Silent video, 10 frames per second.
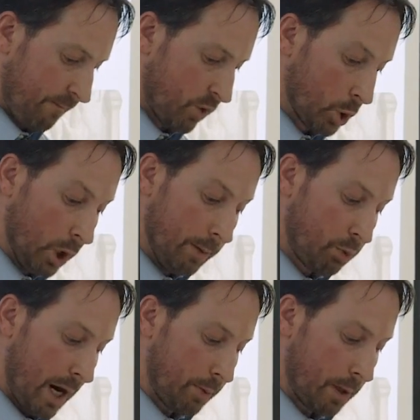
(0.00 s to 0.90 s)
For good
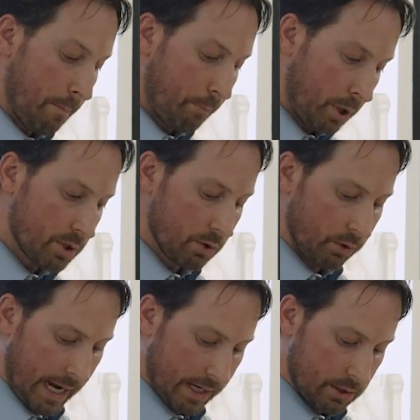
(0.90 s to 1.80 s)
and proper
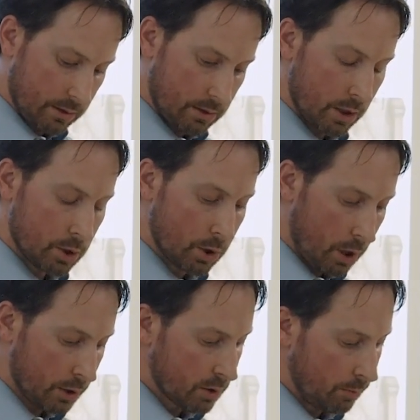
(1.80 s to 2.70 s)
personal actions
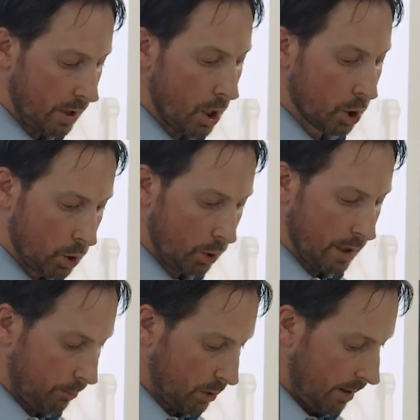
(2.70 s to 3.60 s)
should also be
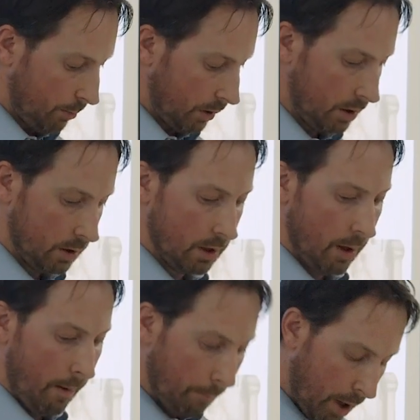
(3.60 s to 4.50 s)
good and proper
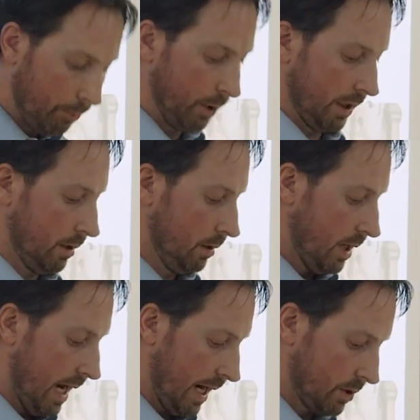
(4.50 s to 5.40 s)
public
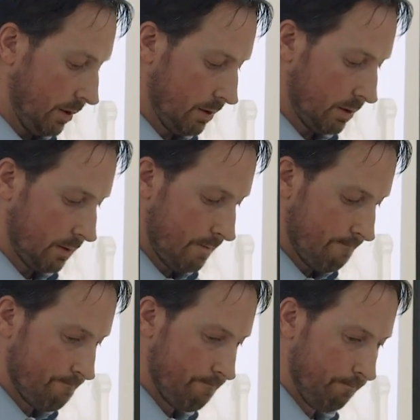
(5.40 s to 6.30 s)
actions.
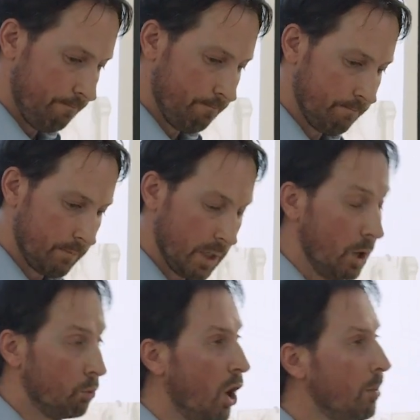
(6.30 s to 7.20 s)

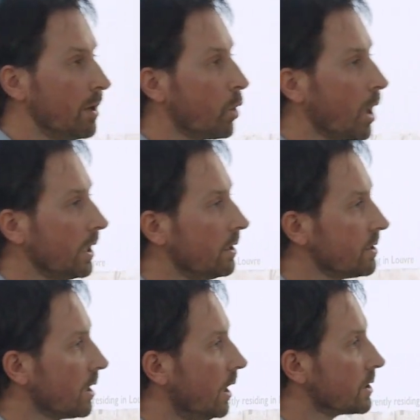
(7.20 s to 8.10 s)
And Roman
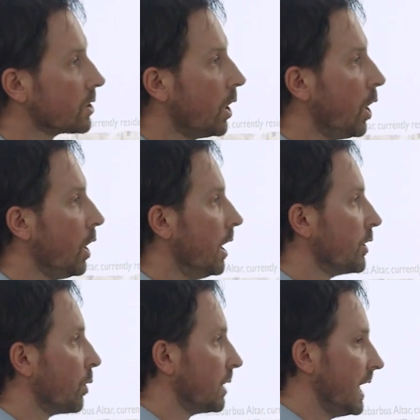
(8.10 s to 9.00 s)
writers saw
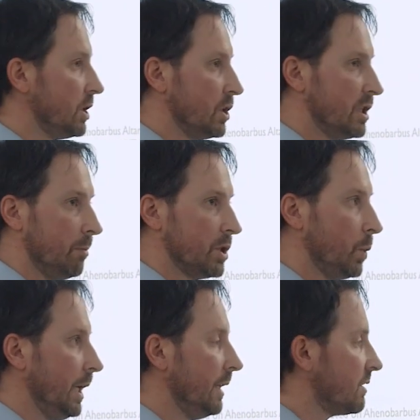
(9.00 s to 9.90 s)
the relationship
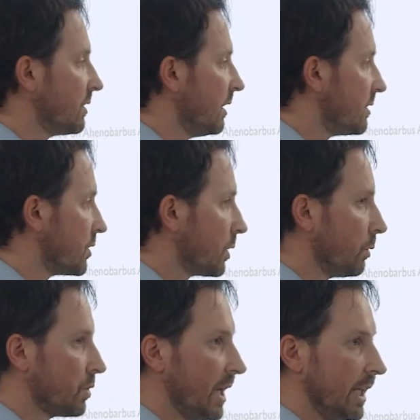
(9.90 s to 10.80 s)
between the citizen
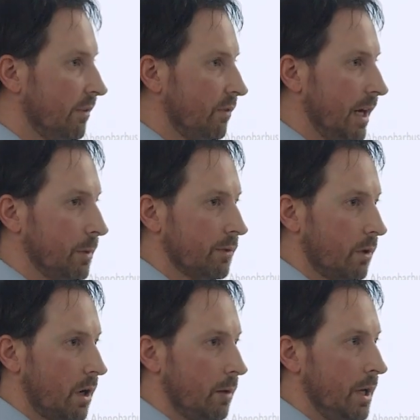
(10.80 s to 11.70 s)
soldier and the family
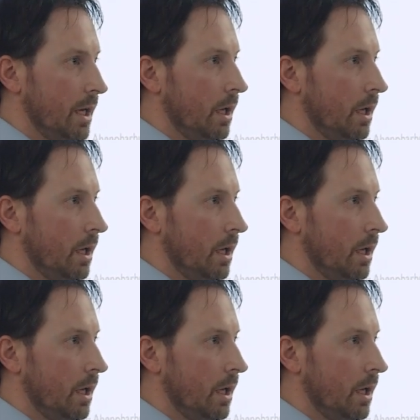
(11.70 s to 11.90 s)
farm,